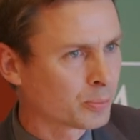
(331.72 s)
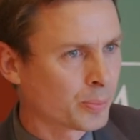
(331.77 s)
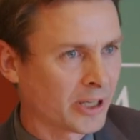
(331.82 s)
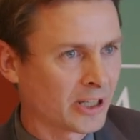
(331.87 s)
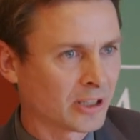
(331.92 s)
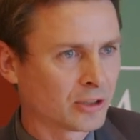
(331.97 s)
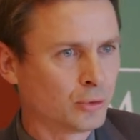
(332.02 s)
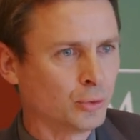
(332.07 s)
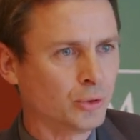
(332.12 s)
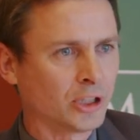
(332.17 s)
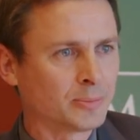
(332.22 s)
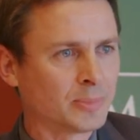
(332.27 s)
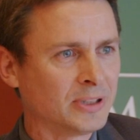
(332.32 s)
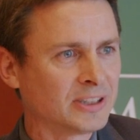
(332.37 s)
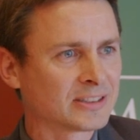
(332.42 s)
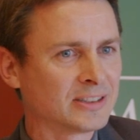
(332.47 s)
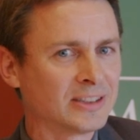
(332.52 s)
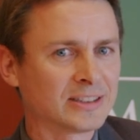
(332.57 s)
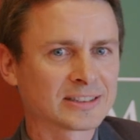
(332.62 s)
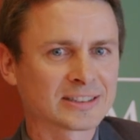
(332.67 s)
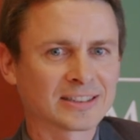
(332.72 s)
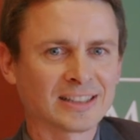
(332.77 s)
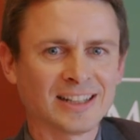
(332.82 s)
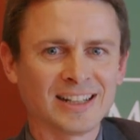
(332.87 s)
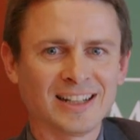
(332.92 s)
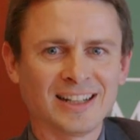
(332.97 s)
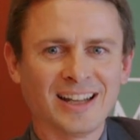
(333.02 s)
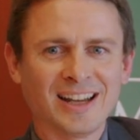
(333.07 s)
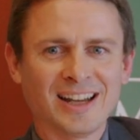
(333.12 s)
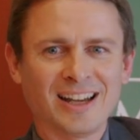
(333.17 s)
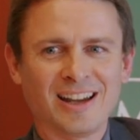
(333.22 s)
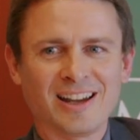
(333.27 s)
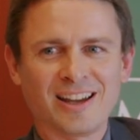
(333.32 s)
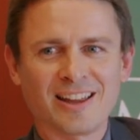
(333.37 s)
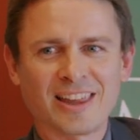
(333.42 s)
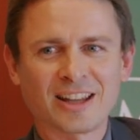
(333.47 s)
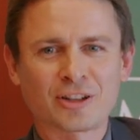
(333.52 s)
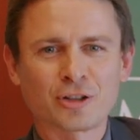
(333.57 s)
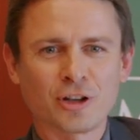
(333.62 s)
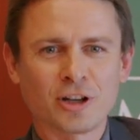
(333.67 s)
Bank doing business
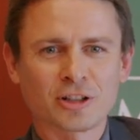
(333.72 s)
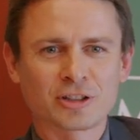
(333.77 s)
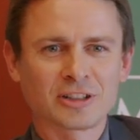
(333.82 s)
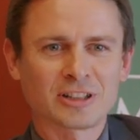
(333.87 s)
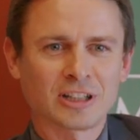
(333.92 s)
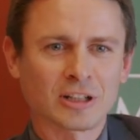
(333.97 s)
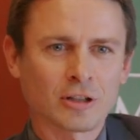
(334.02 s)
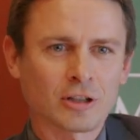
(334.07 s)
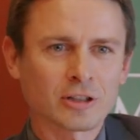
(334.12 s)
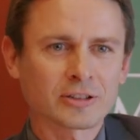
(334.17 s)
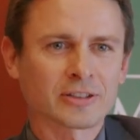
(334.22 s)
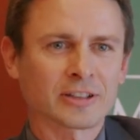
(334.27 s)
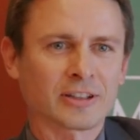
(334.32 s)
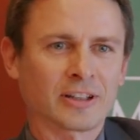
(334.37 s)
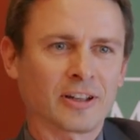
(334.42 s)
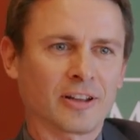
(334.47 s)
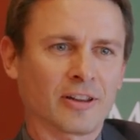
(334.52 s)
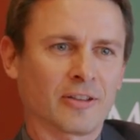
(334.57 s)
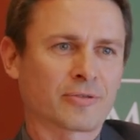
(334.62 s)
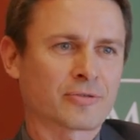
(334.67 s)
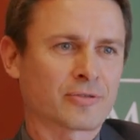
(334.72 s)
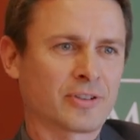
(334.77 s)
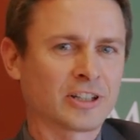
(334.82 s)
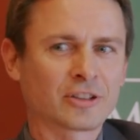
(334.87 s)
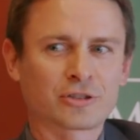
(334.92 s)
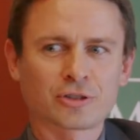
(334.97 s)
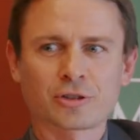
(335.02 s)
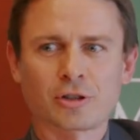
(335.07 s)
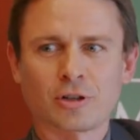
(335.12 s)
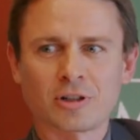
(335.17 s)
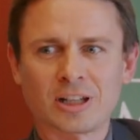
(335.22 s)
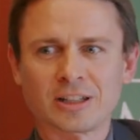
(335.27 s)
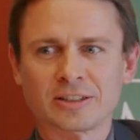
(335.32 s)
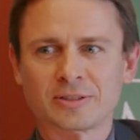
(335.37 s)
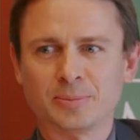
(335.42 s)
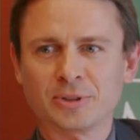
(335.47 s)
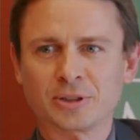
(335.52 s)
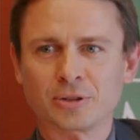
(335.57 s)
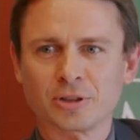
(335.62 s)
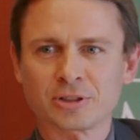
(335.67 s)
that hurted a lot French
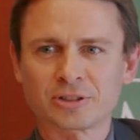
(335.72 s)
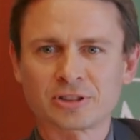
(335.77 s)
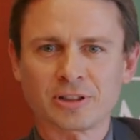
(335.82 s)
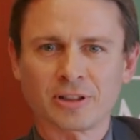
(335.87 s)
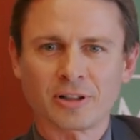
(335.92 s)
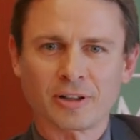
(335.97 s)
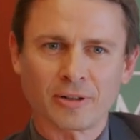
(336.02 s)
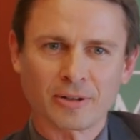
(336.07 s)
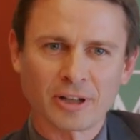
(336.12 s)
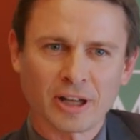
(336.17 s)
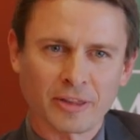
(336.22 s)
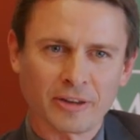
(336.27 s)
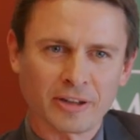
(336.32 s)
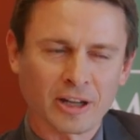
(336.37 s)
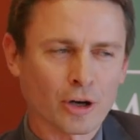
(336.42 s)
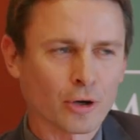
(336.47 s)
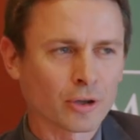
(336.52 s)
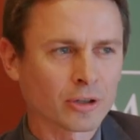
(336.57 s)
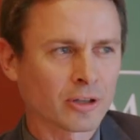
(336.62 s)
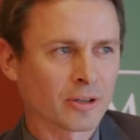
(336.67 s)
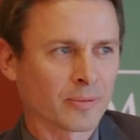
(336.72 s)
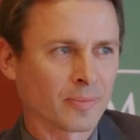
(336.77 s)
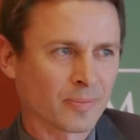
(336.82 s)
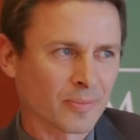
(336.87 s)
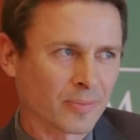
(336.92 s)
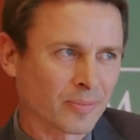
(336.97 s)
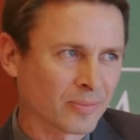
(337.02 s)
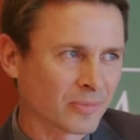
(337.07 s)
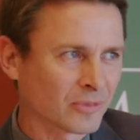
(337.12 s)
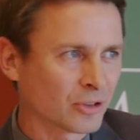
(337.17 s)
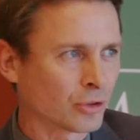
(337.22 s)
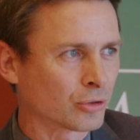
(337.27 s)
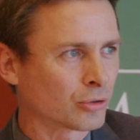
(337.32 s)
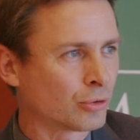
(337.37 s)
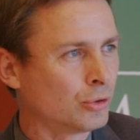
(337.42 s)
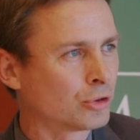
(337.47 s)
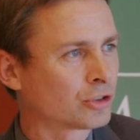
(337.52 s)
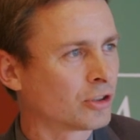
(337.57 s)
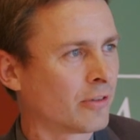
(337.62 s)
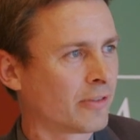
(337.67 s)
scholars, because the
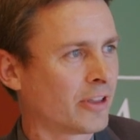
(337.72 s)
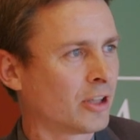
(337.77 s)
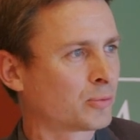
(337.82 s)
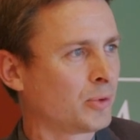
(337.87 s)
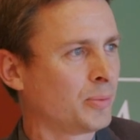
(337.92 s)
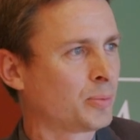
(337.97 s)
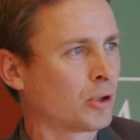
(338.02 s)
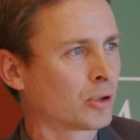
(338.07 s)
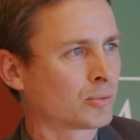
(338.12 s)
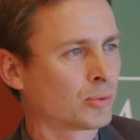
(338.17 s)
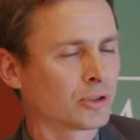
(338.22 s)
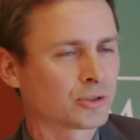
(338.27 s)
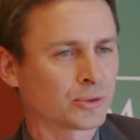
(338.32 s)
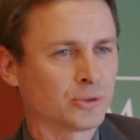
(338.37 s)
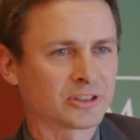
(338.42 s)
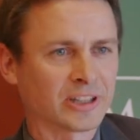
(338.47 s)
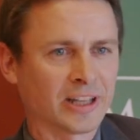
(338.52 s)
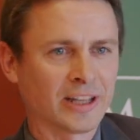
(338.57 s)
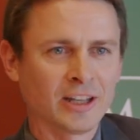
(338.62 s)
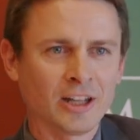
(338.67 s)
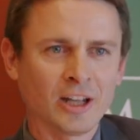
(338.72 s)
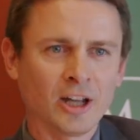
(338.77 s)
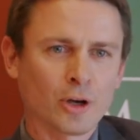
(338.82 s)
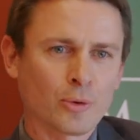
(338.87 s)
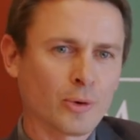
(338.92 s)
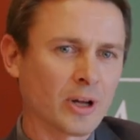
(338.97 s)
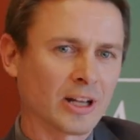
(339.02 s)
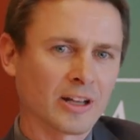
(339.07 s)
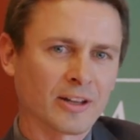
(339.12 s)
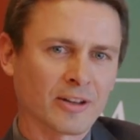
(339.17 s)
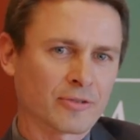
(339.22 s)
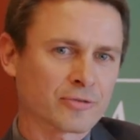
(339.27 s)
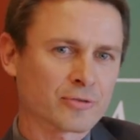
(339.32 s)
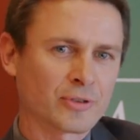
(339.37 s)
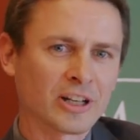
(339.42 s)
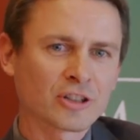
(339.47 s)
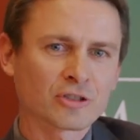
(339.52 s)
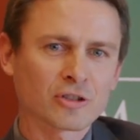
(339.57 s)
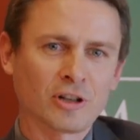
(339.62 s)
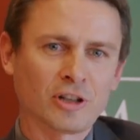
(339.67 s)
conclusion of that report was to say, well,
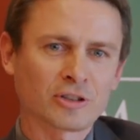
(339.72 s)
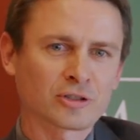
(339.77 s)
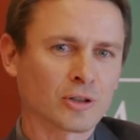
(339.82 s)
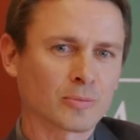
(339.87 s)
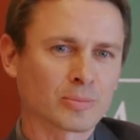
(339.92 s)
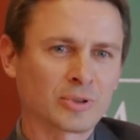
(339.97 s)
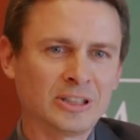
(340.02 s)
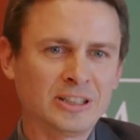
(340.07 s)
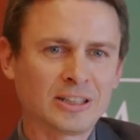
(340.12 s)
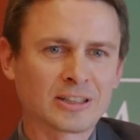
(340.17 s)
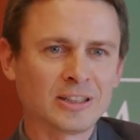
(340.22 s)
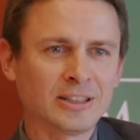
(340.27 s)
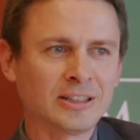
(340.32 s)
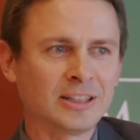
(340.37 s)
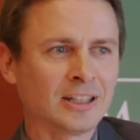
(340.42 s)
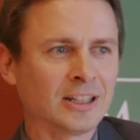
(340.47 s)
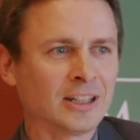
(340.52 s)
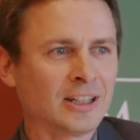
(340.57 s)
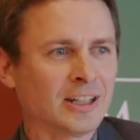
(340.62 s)
French law is completely